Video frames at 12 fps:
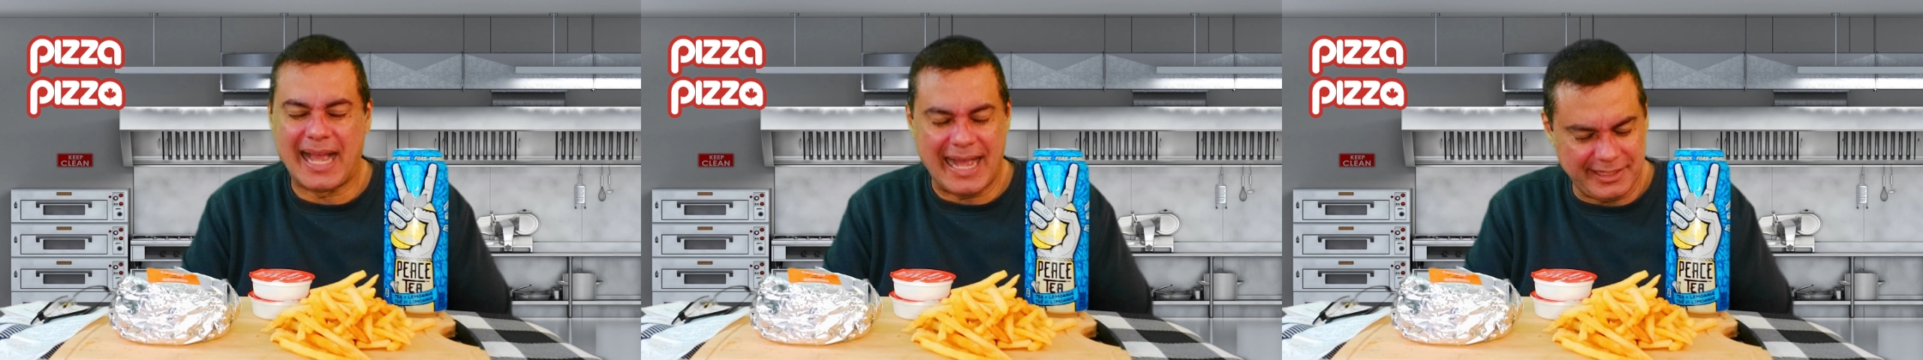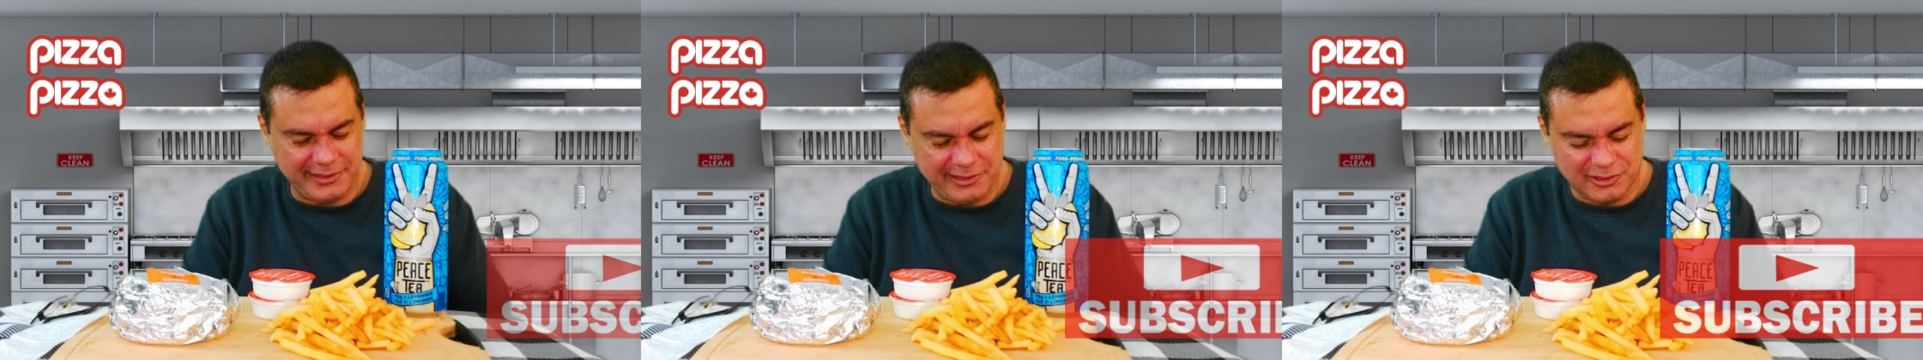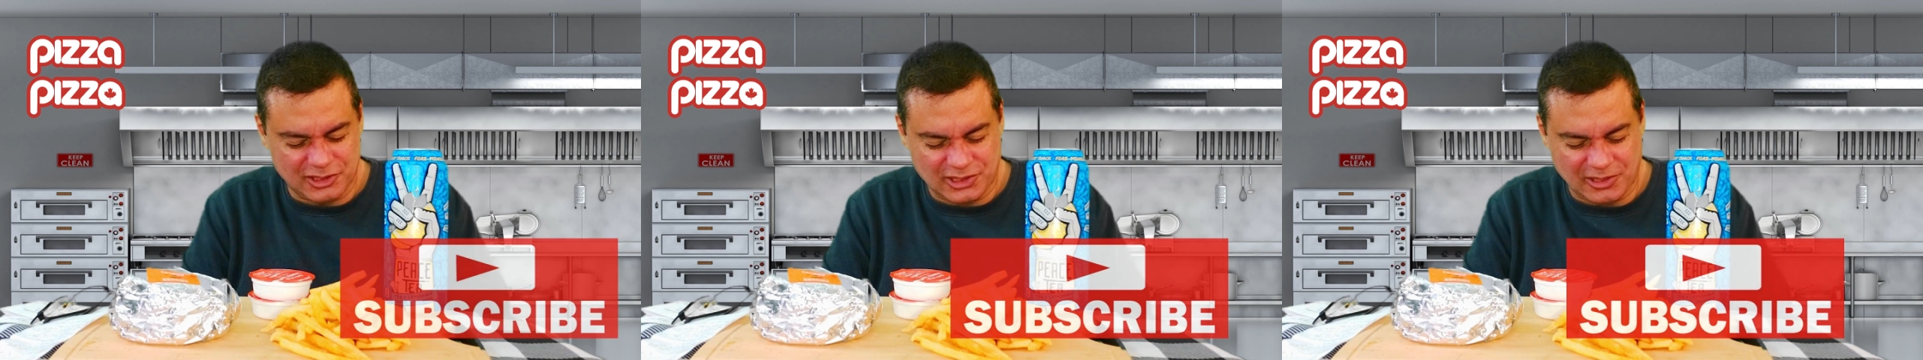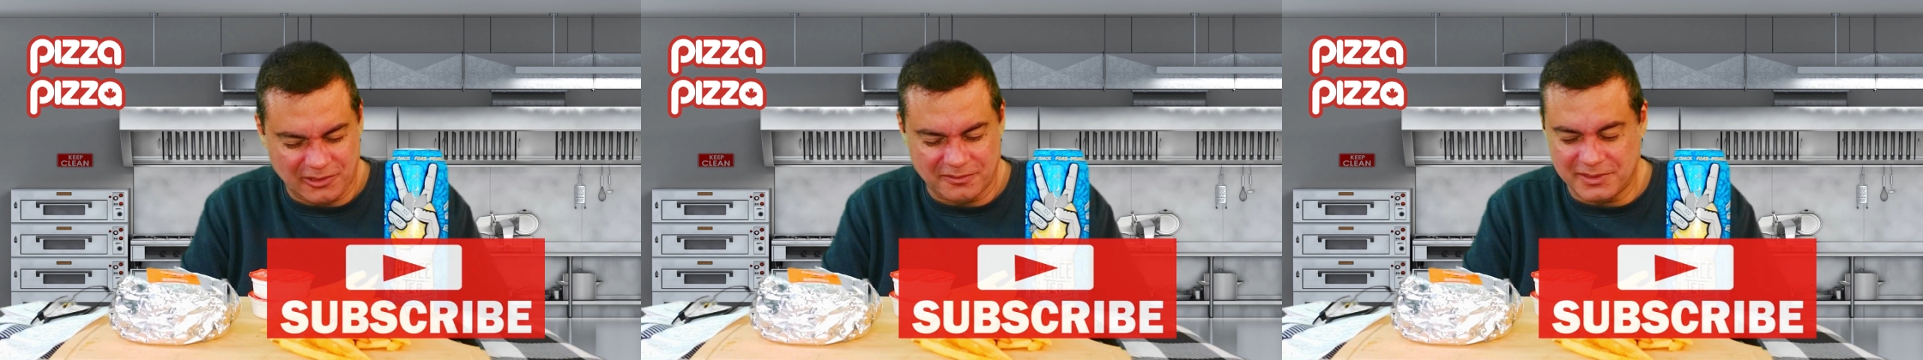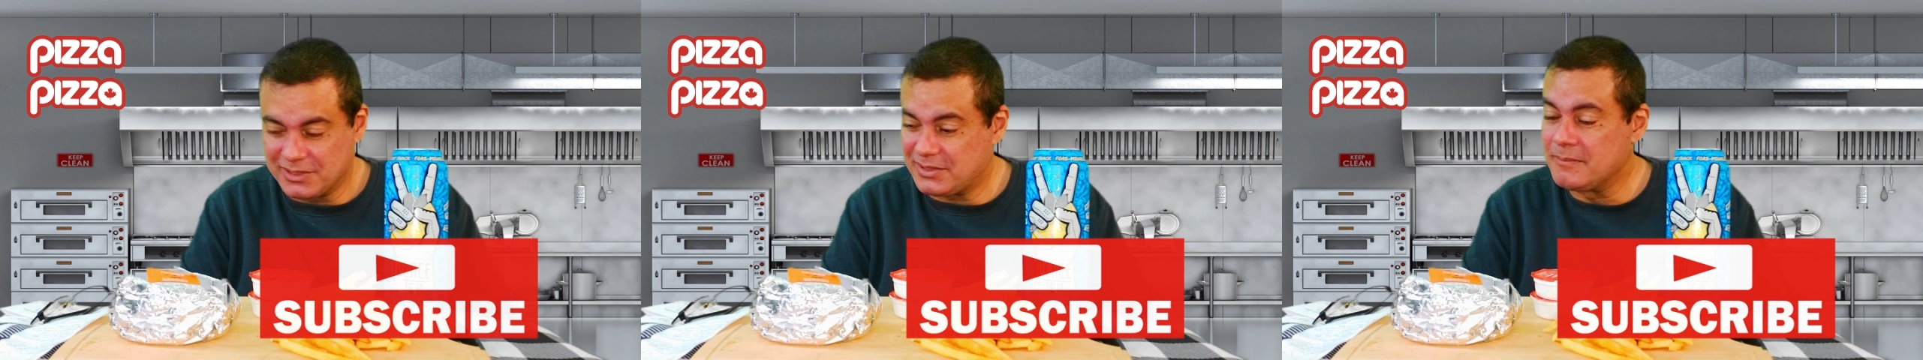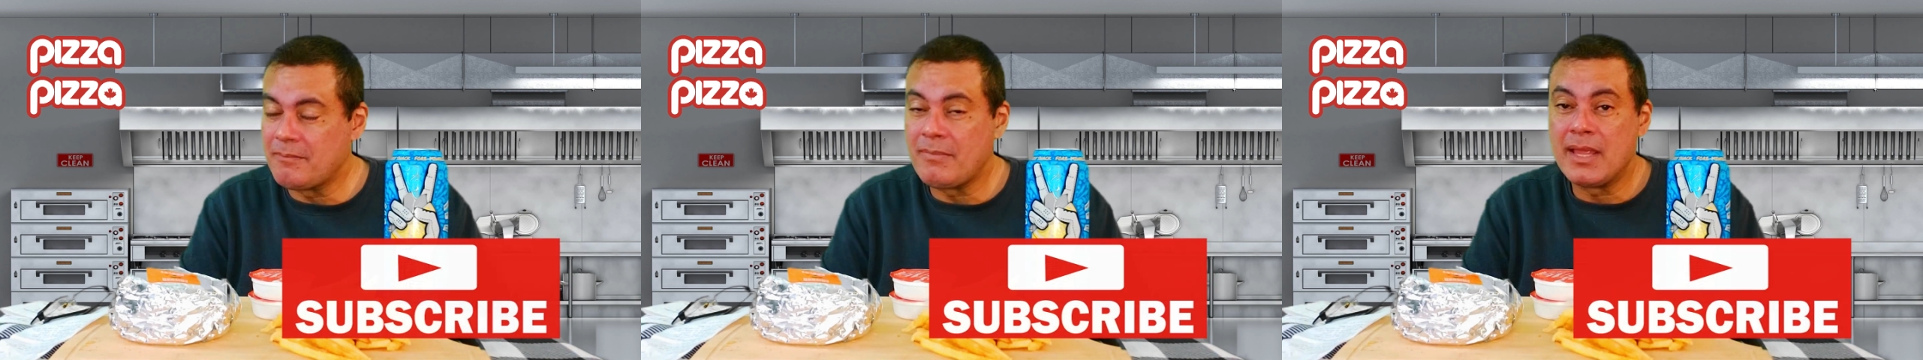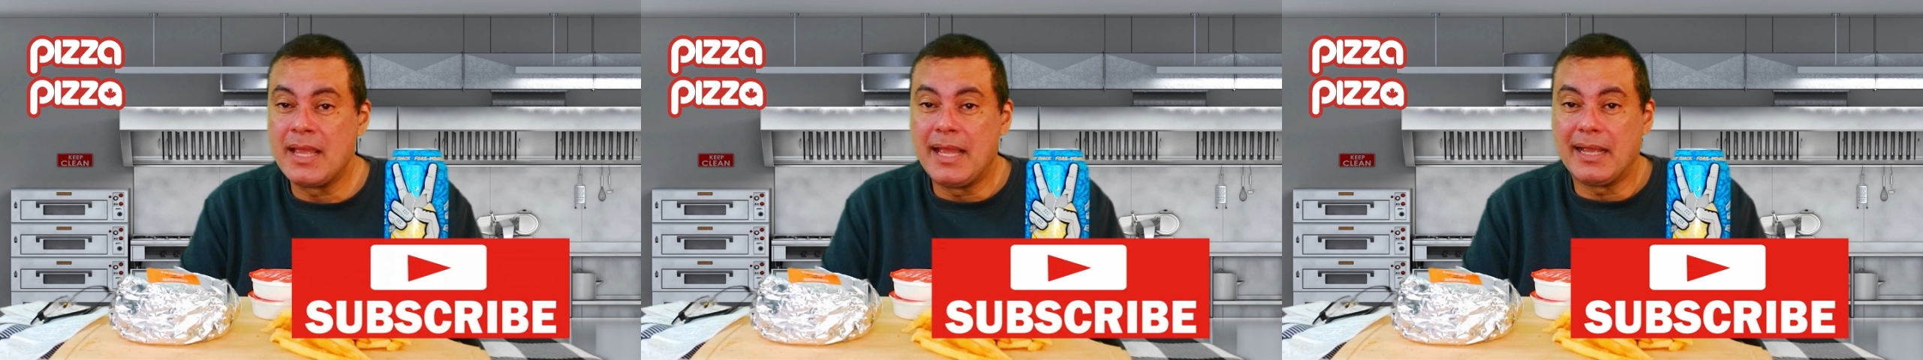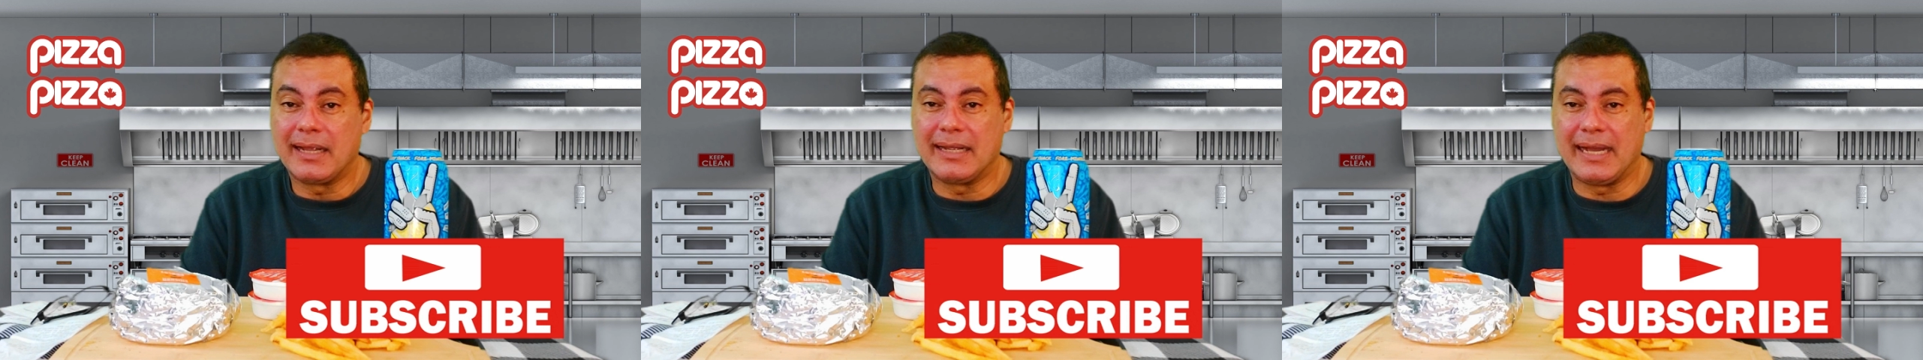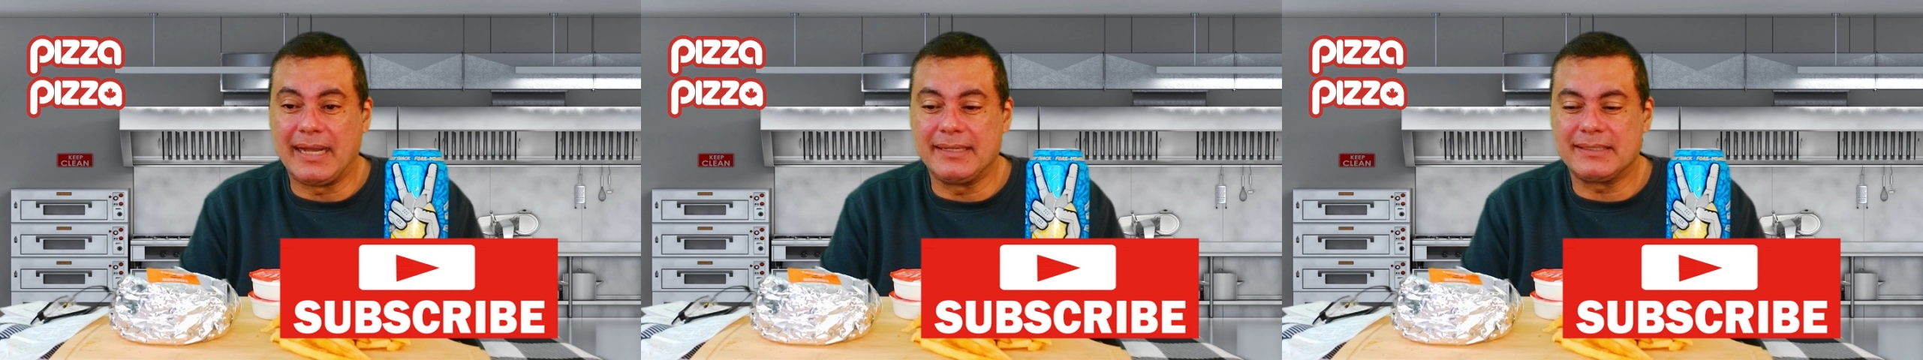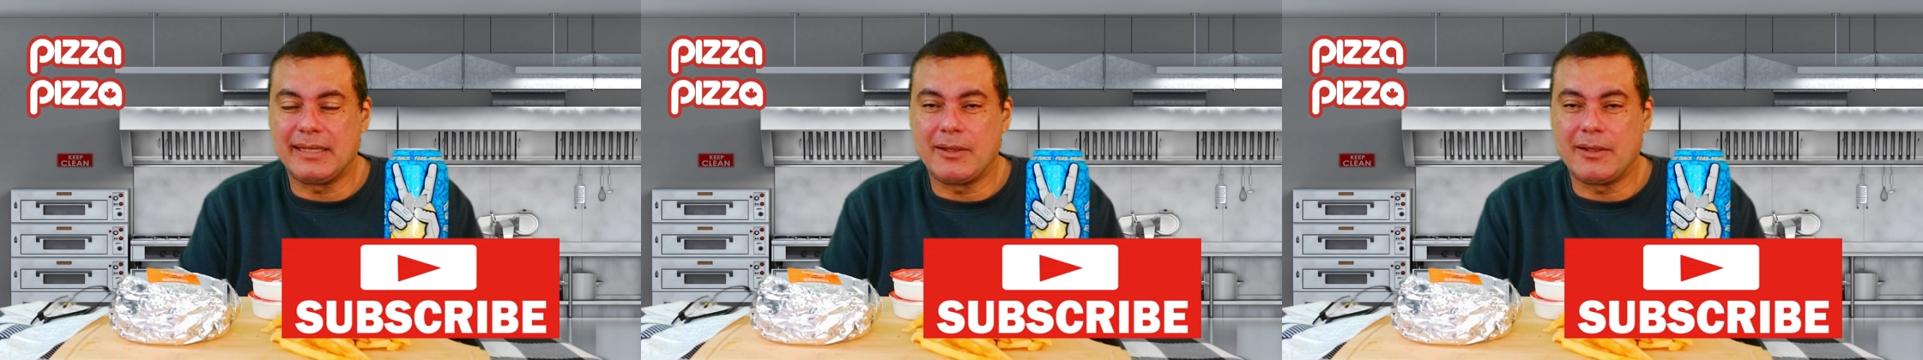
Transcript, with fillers: at your service, guys.